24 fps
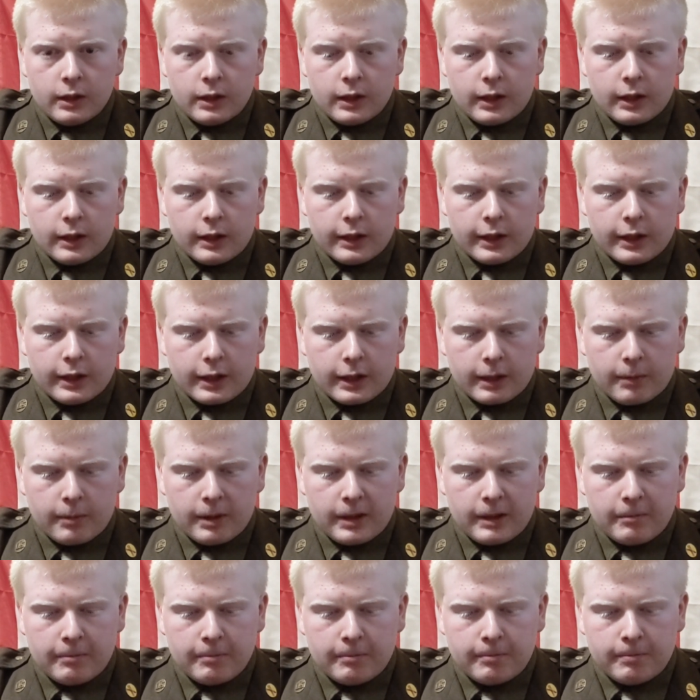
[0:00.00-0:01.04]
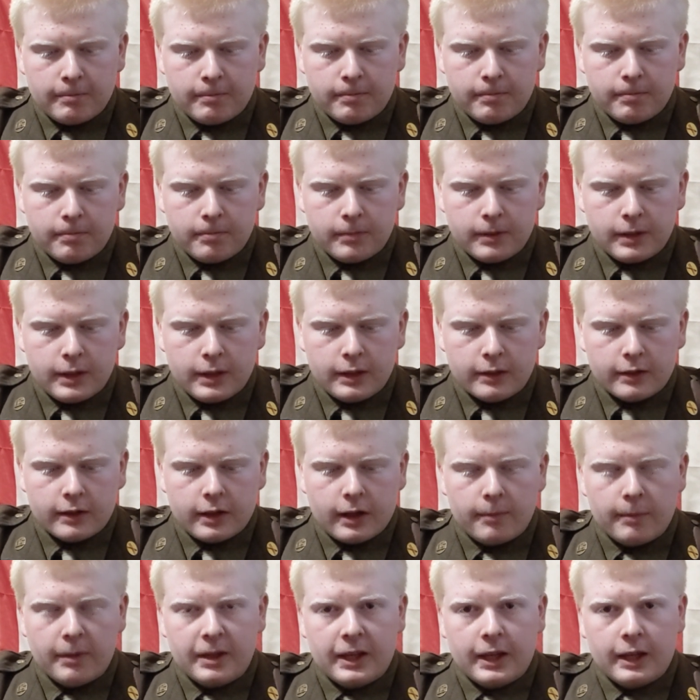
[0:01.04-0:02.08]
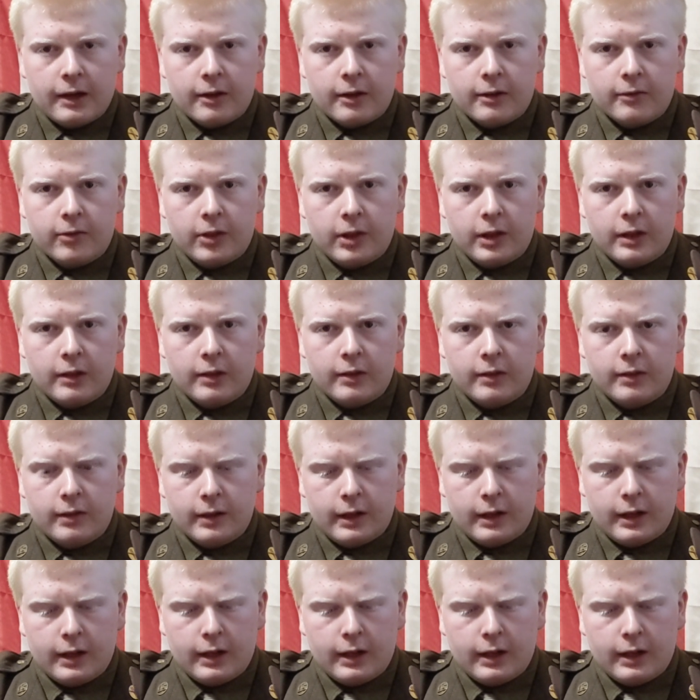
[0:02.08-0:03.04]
locking bit is coming out of these,